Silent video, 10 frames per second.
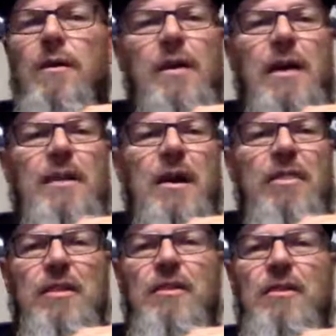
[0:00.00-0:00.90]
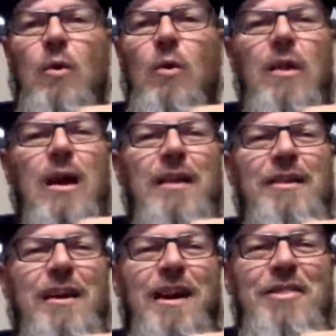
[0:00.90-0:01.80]
and nothing, a whole lot of
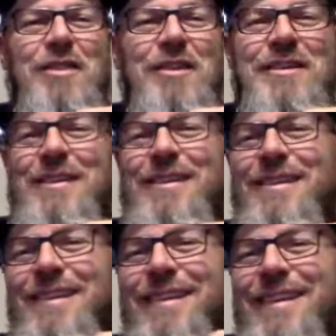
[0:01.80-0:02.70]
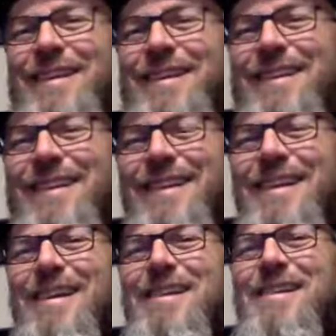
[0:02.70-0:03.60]
nothing.
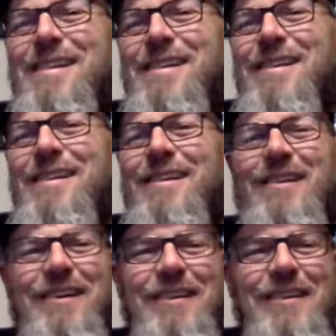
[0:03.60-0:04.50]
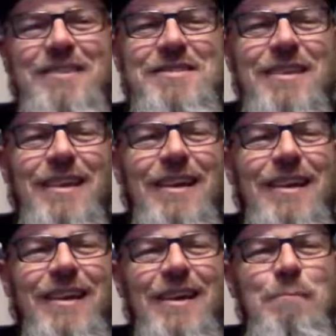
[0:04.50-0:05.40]
Oh, goodness.
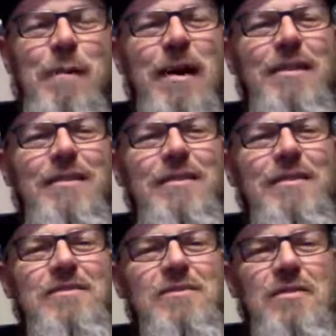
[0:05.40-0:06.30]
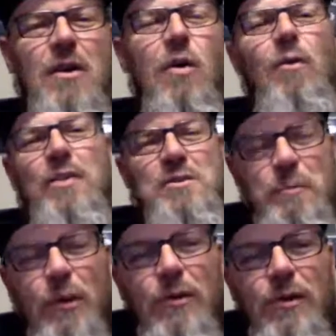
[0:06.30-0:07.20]
But, oh, this
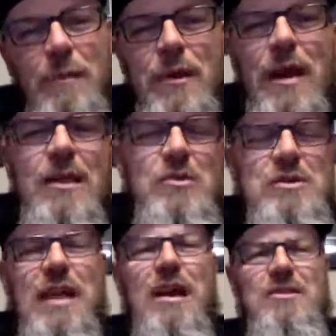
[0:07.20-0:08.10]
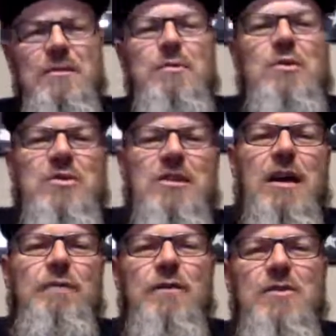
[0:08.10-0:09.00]
program that I use, they got some new
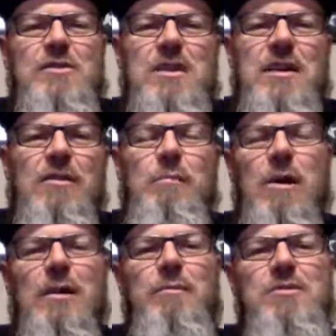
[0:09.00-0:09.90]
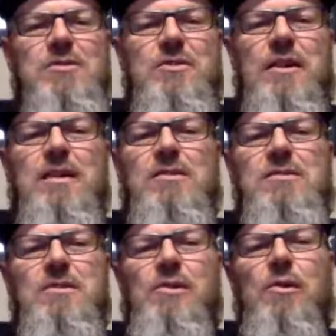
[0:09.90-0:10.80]
stuff. You can see on the bottom of the screen,
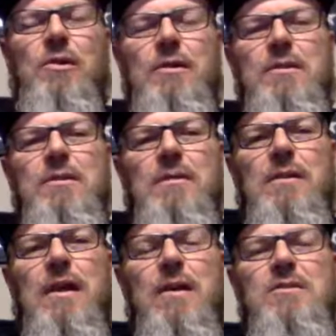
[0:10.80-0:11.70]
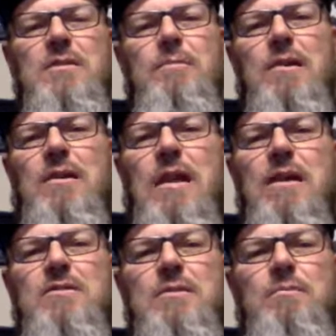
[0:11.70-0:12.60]
it's scrolling. They've
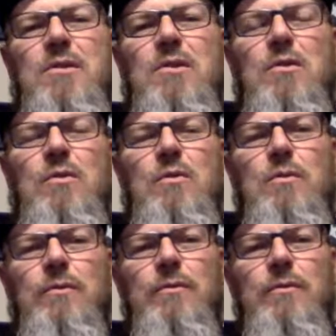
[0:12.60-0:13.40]
got some new